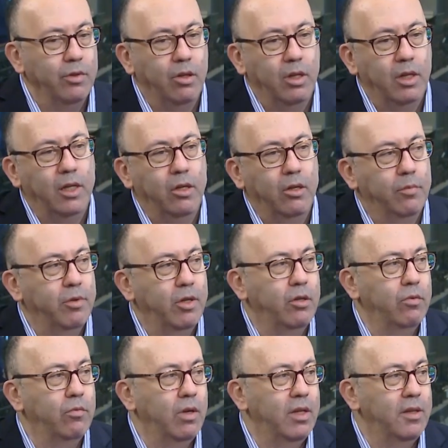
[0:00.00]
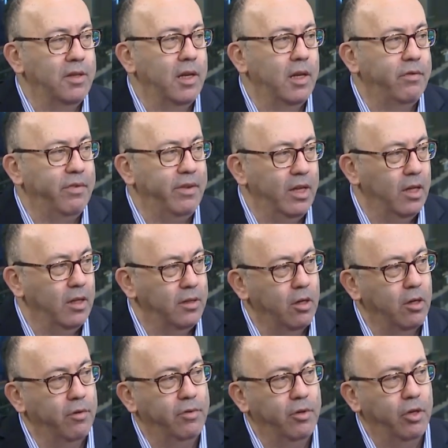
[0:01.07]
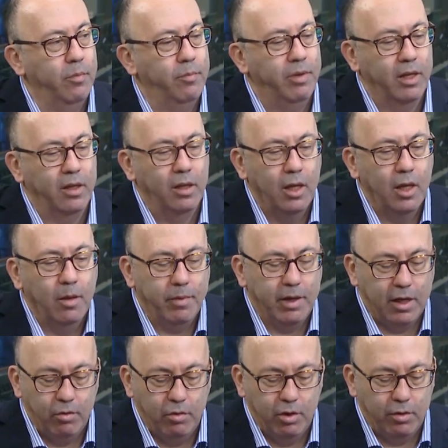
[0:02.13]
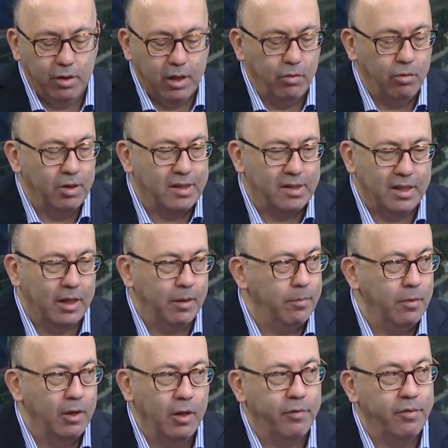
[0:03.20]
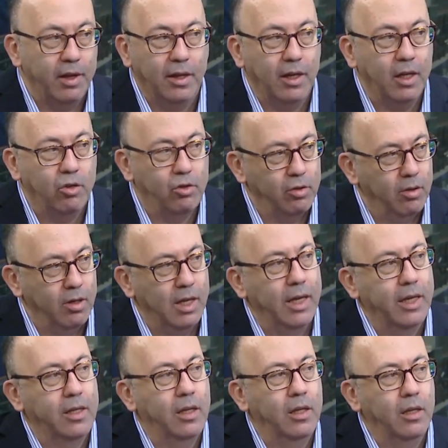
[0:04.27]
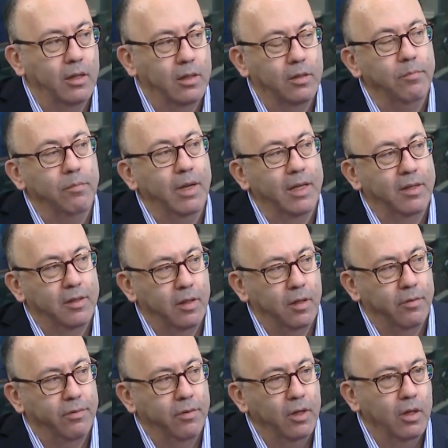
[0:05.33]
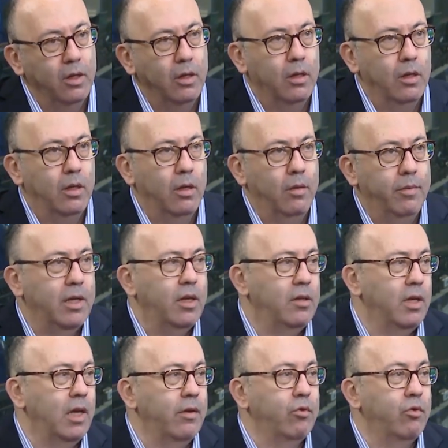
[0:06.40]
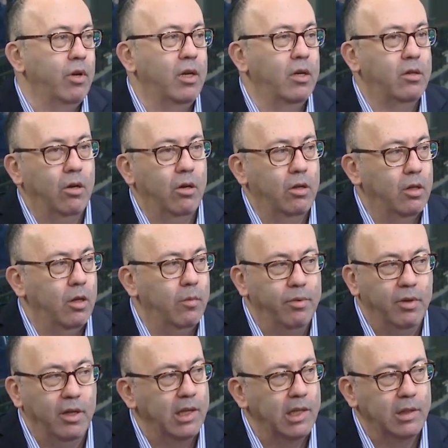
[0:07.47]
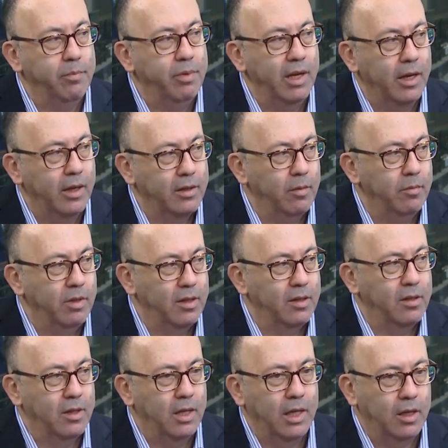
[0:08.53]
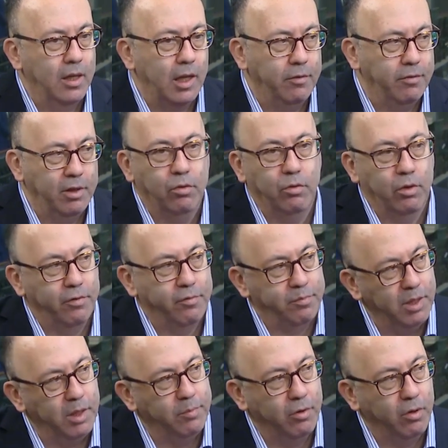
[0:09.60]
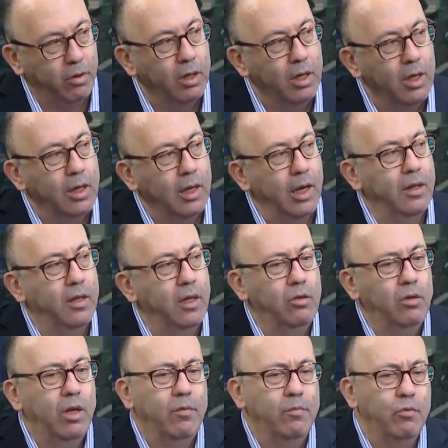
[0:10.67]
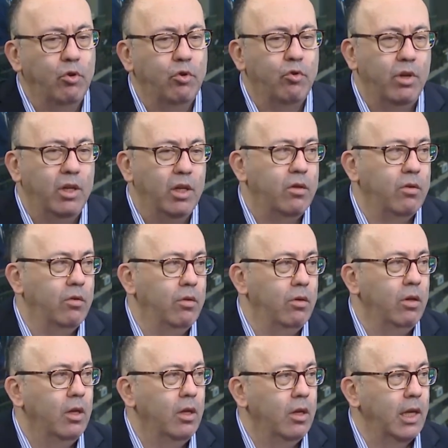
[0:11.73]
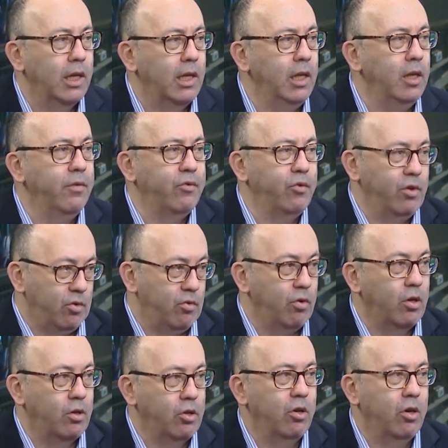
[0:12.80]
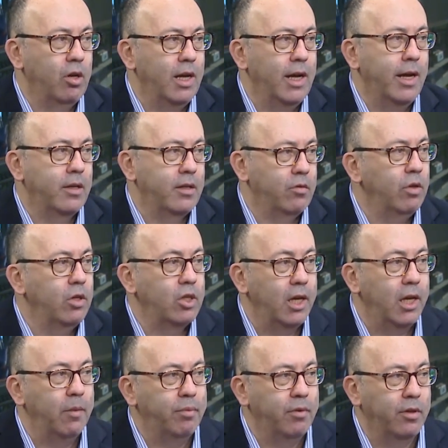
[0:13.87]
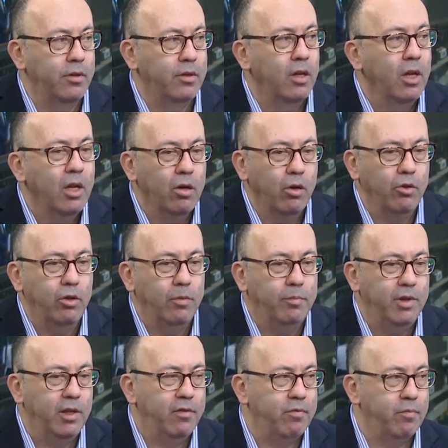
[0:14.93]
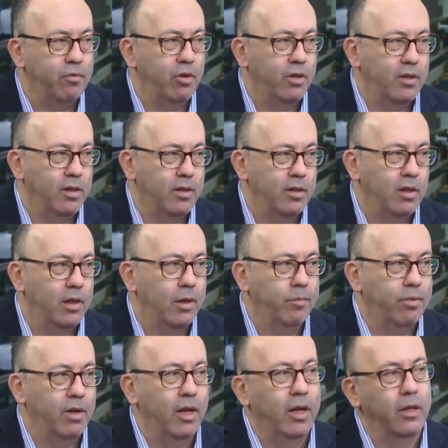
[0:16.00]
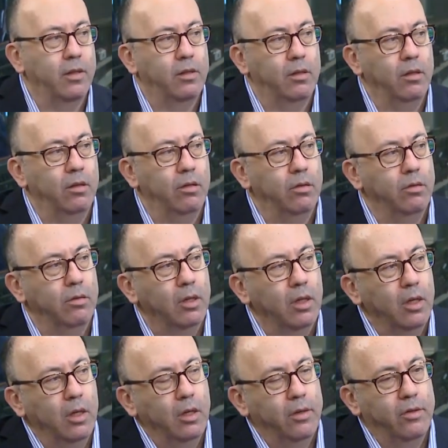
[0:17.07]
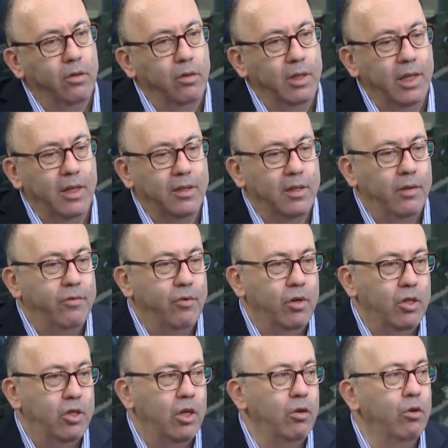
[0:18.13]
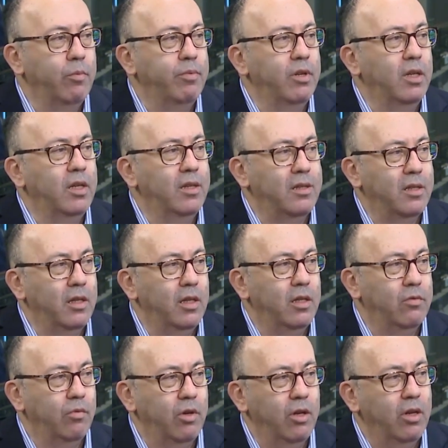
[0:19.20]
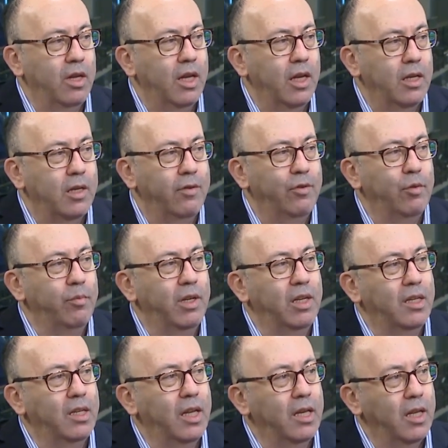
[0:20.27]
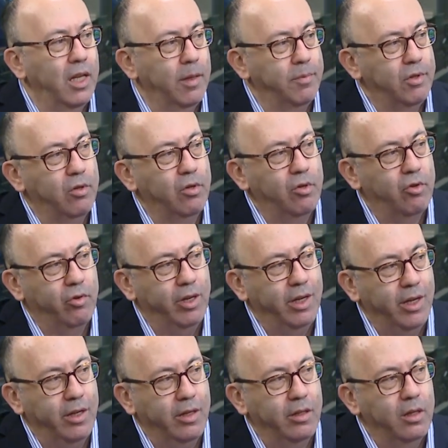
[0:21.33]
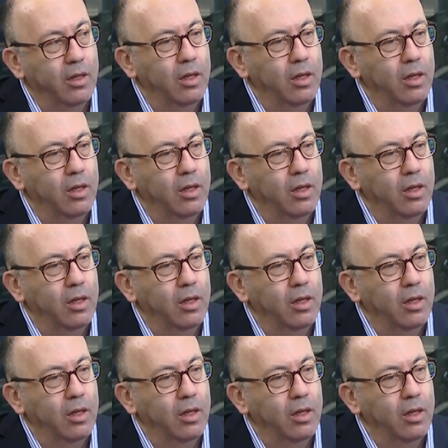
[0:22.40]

We only hear about the ones that fail that are very big. But I would say financial hacking is massive because you have credit card companies, banks. I mean, this is like livelihood of people. And then you have more critical, like infrastructure hacks, which happened, or the beef processing plant, you know. So yes, if Russia openly says we're going to hack everybody that helps Ukraine,